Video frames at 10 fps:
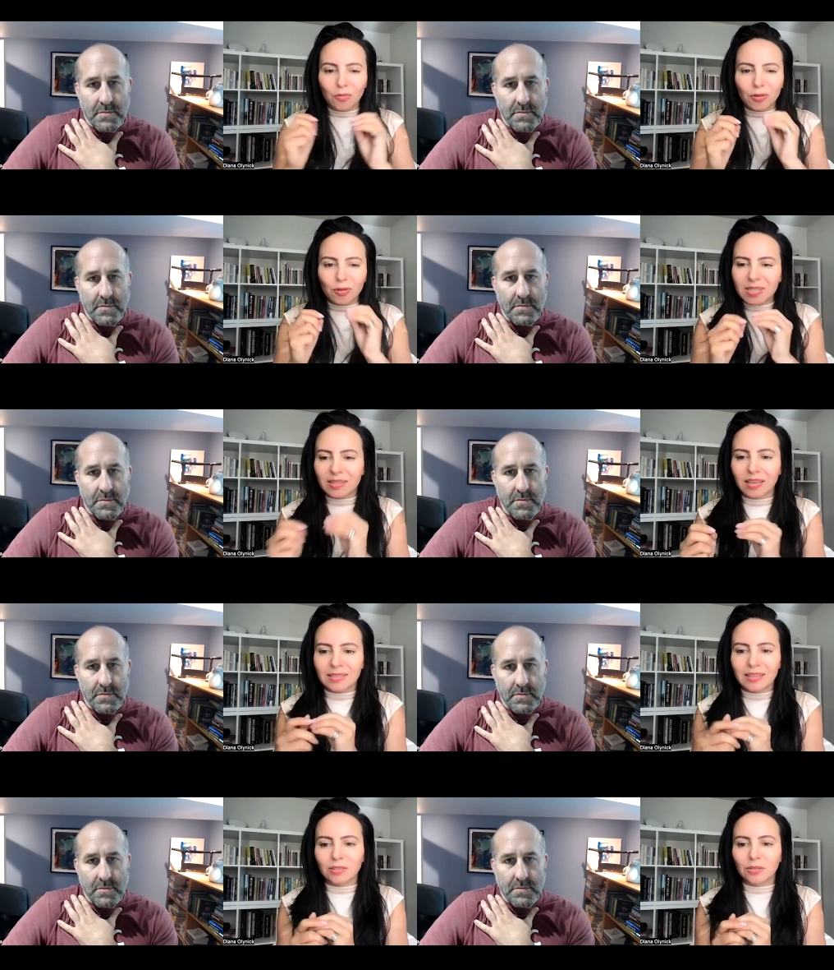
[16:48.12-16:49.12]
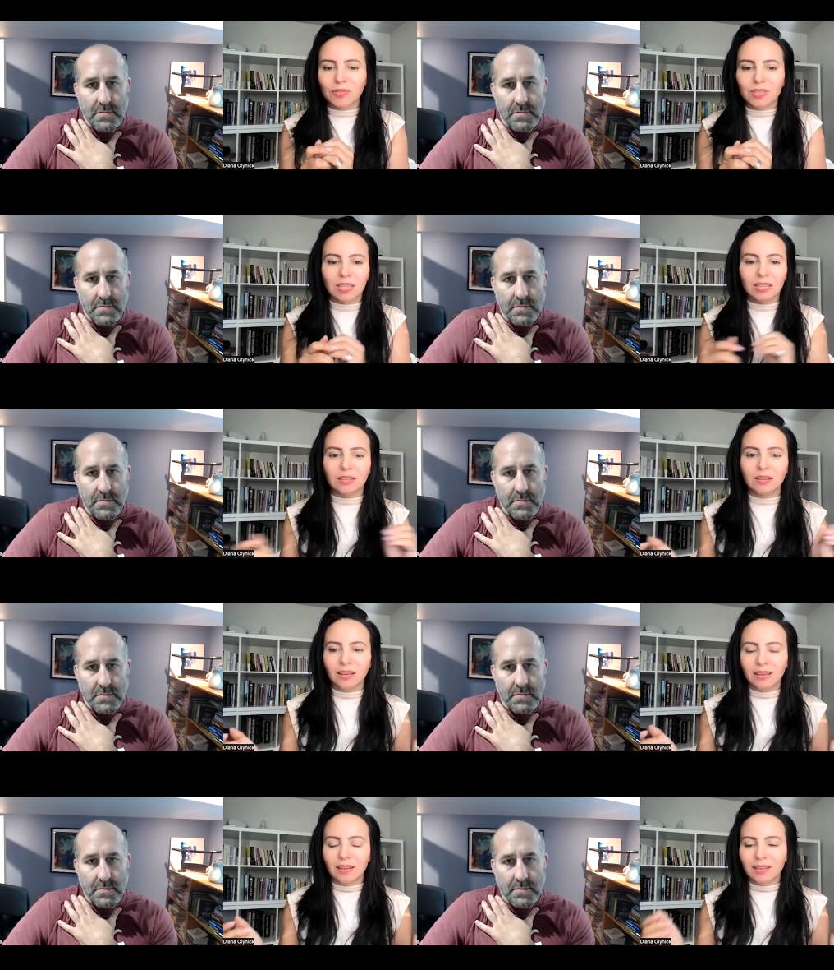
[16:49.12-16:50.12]
Speaker 1: common mistakes that you've seen
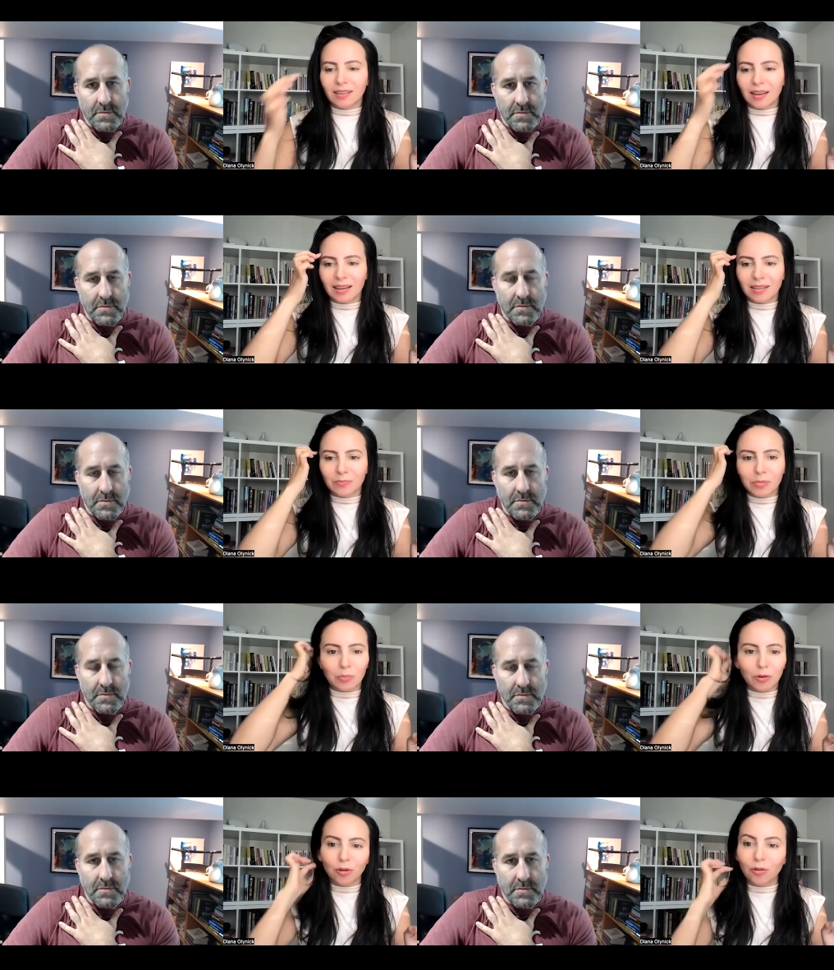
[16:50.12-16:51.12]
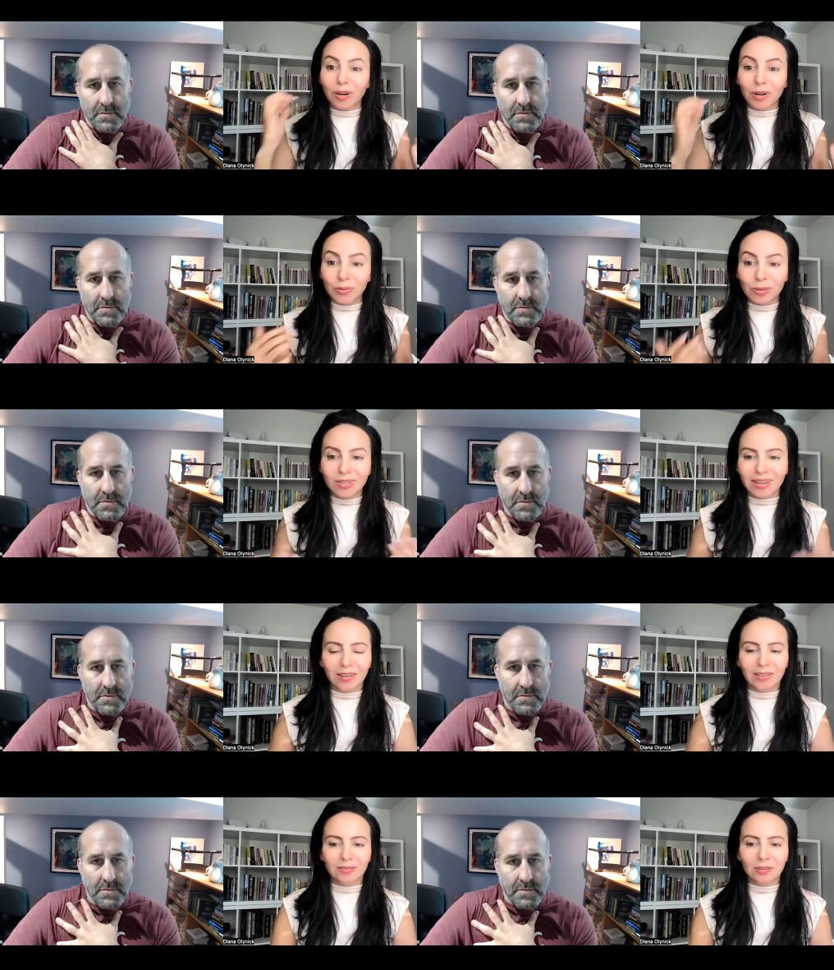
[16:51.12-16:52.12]
that people overlook,
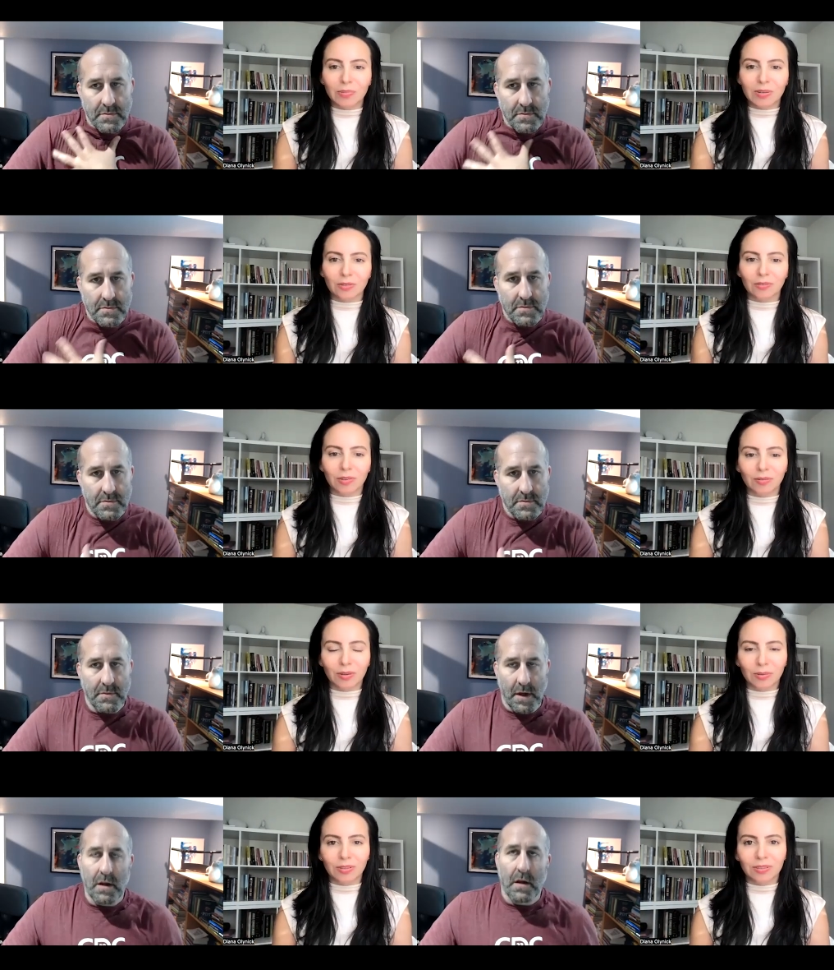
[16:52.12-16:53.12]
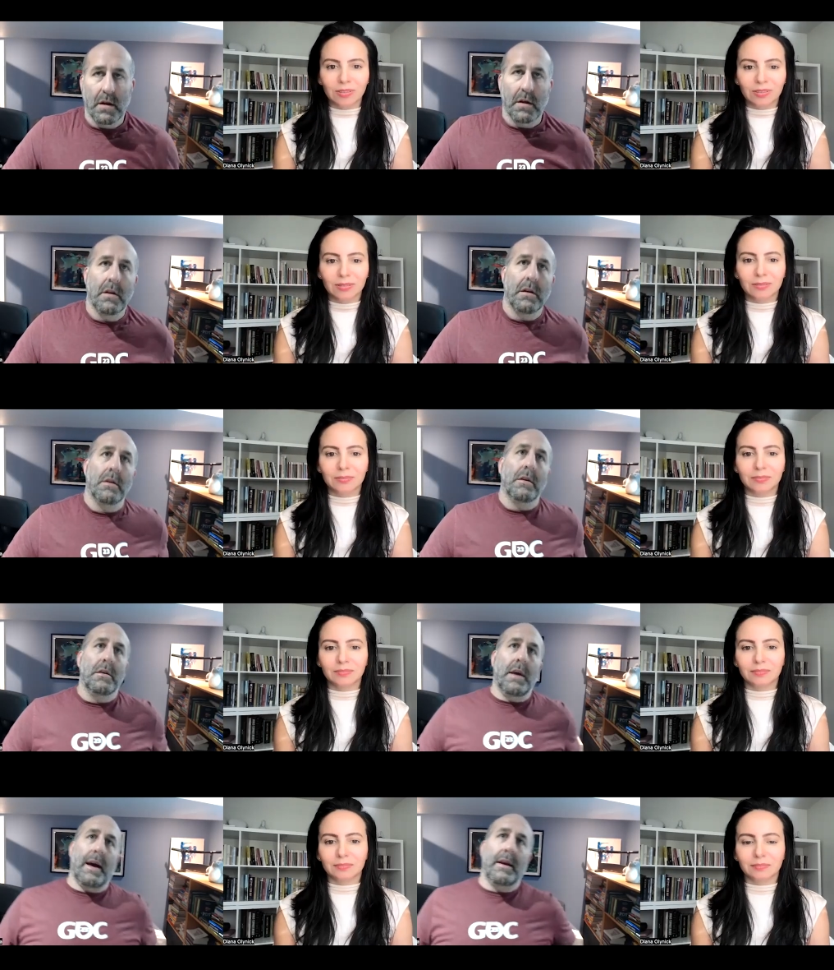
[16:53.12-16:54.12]
like developers often overlook?
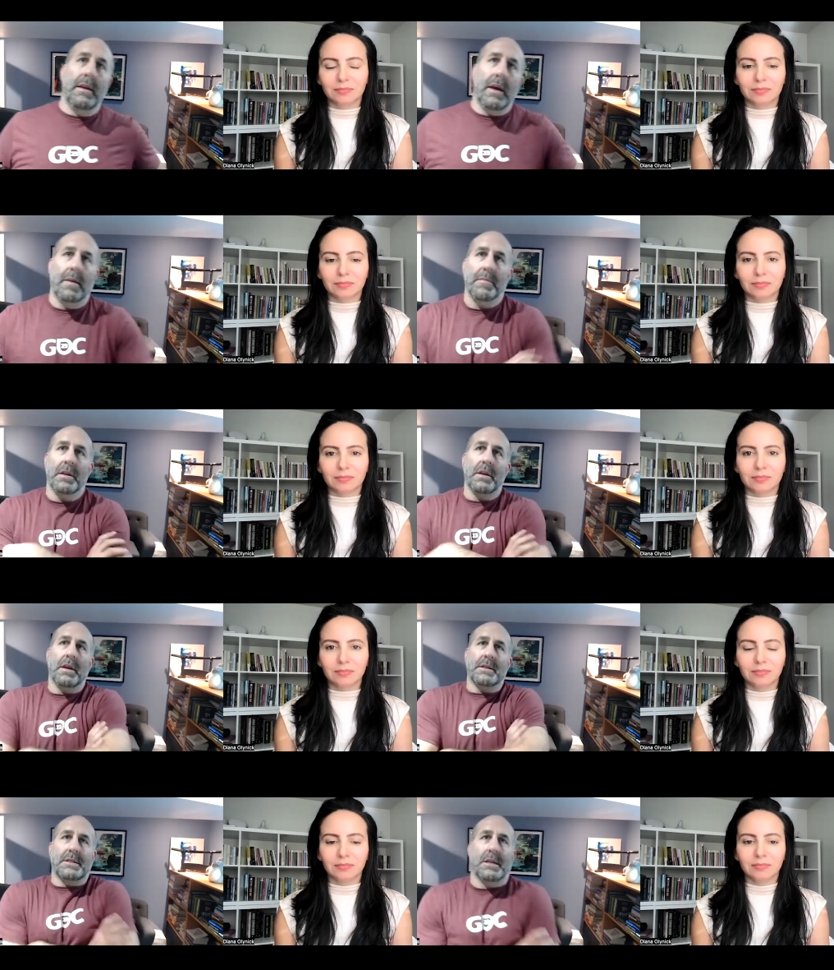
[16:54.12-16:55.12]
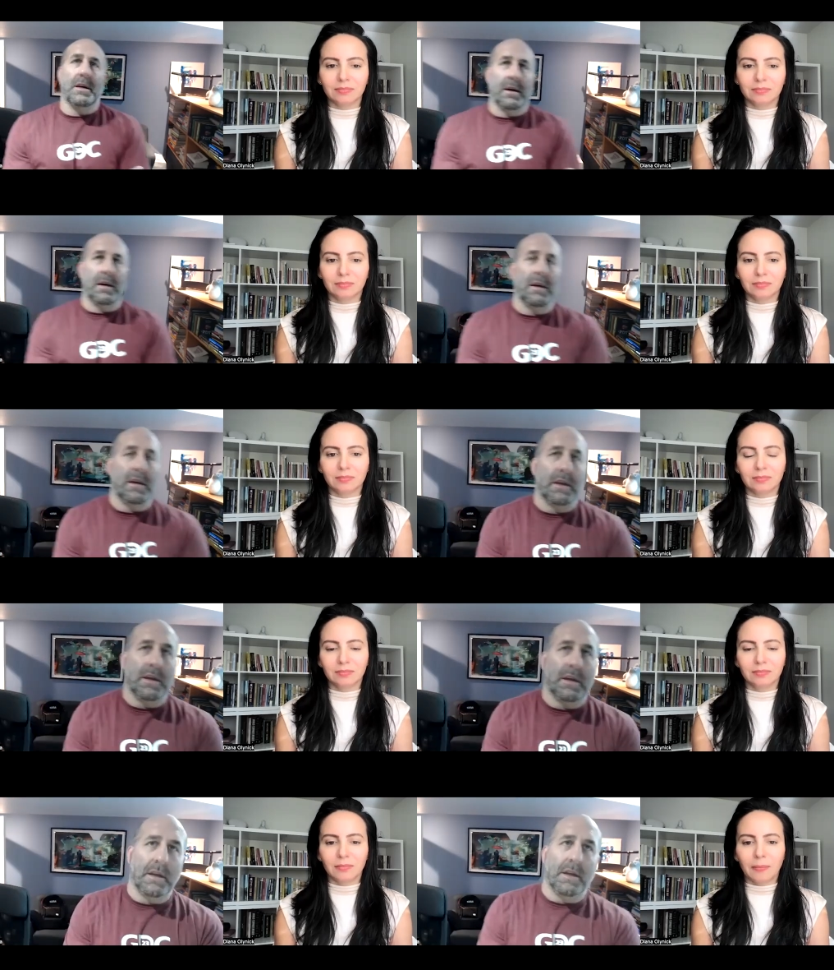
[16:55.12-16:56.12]
Speaker 2: Yeah, yeah. I mean, it's a uh,
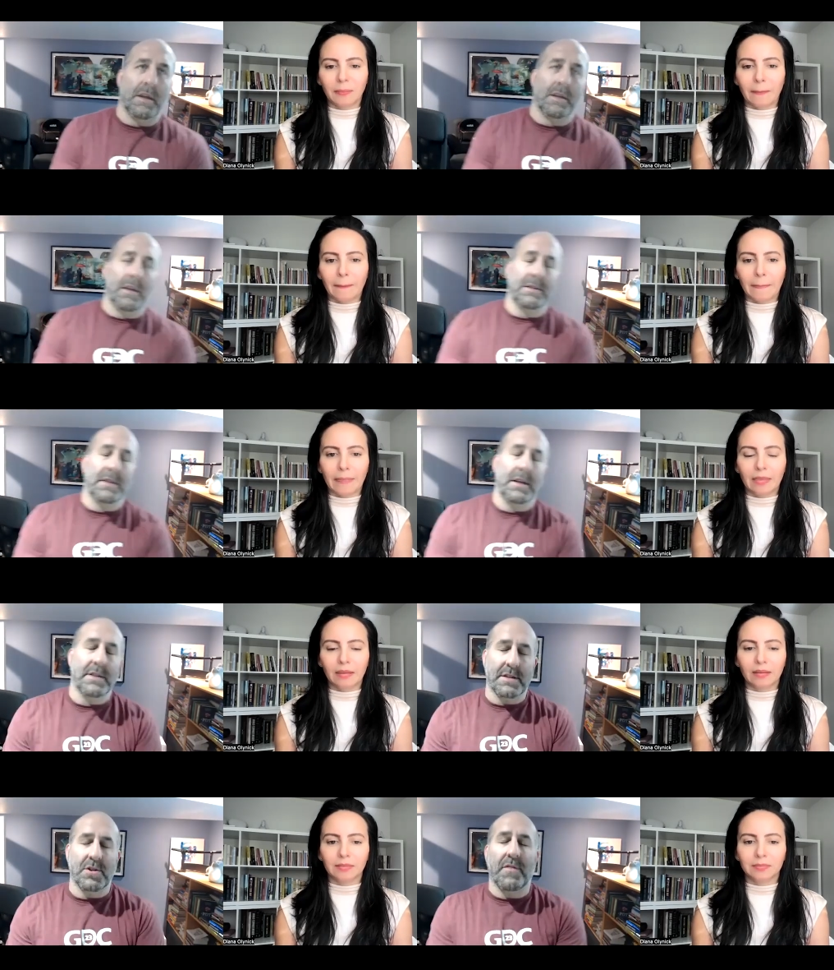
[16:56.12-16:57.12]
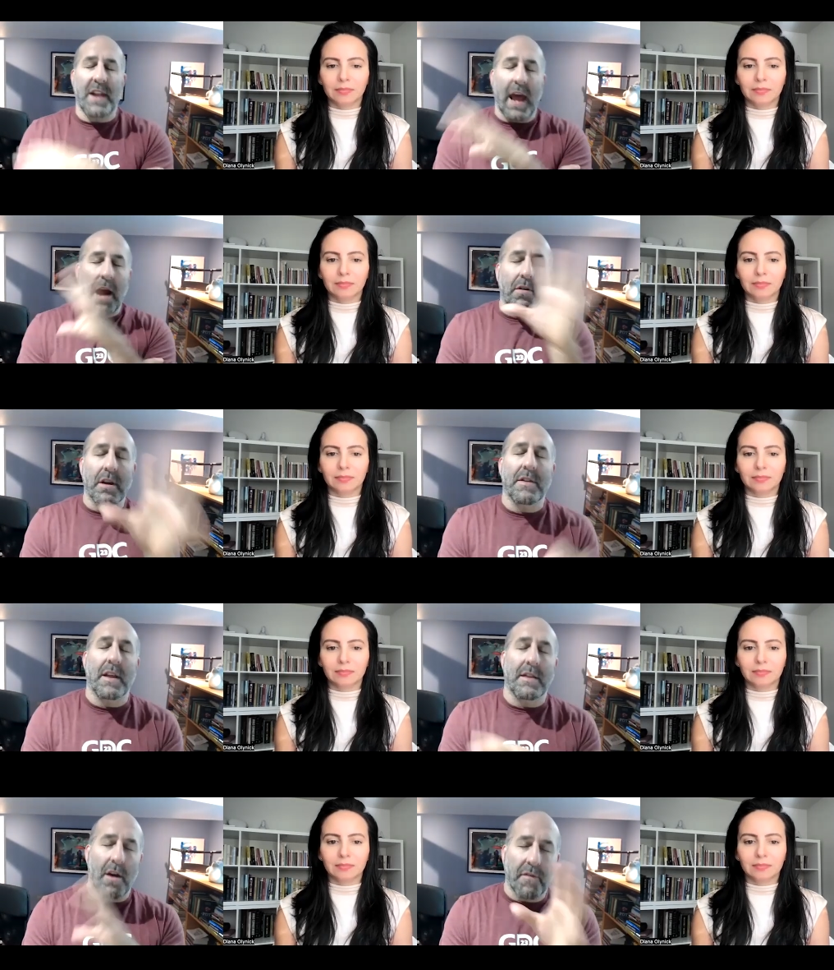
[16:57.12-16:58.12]
it's it's a, sort of an area
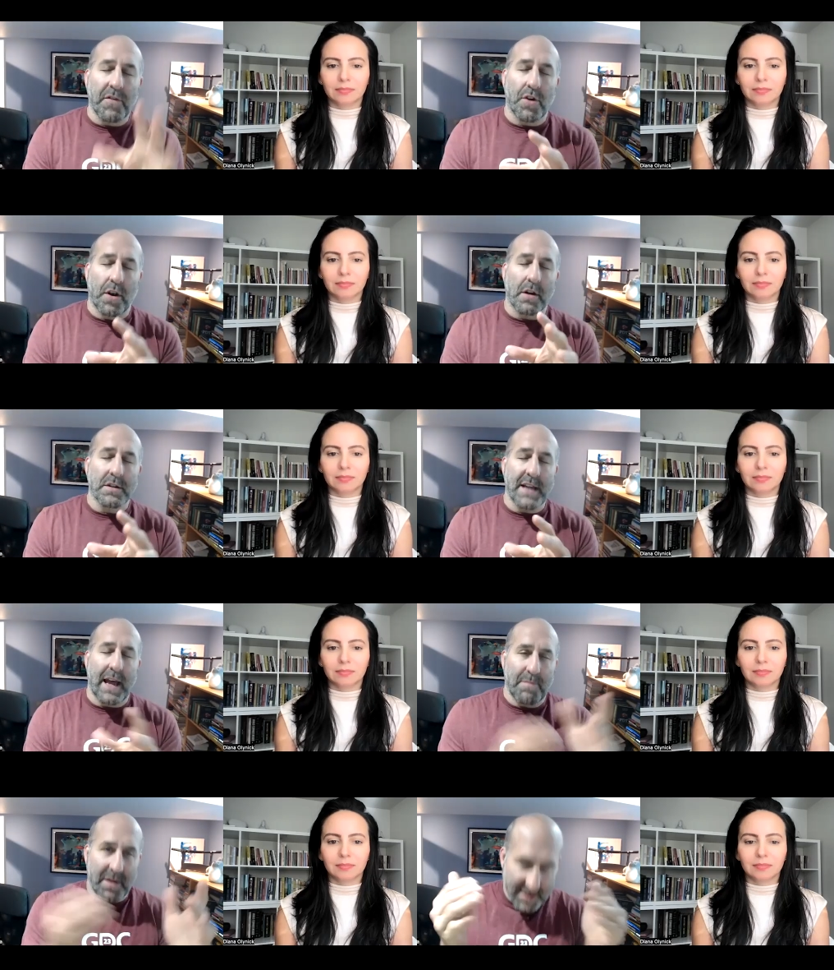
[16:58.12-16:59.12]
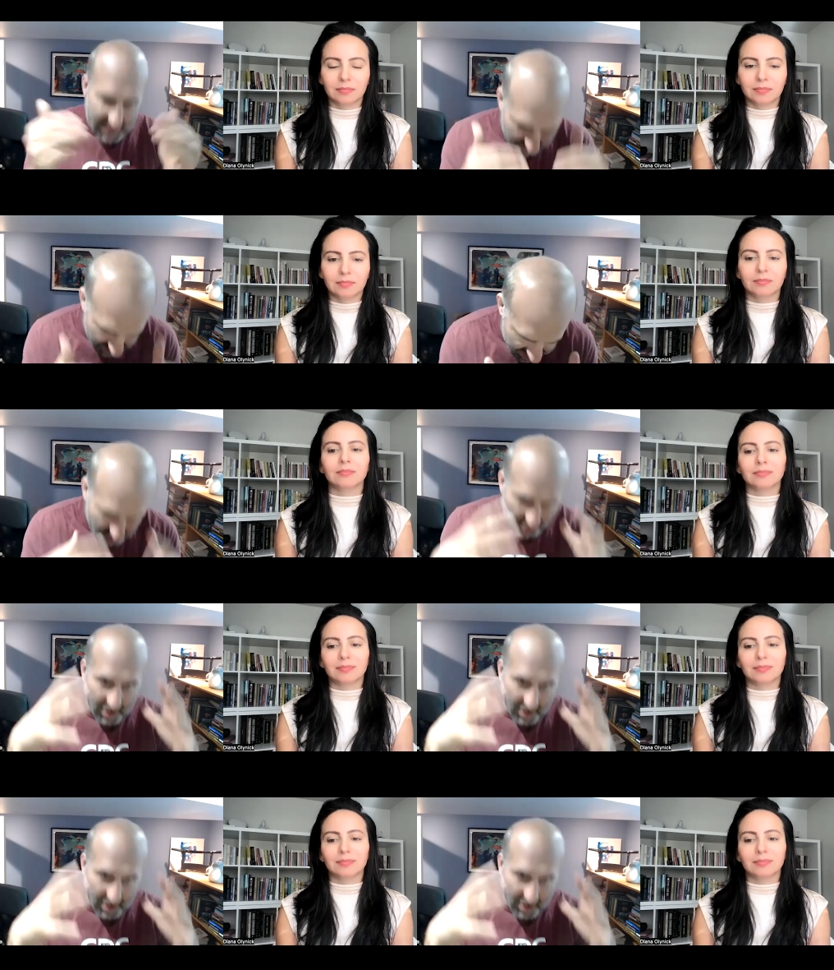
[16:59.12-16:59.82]
that they often don't understand because they've been so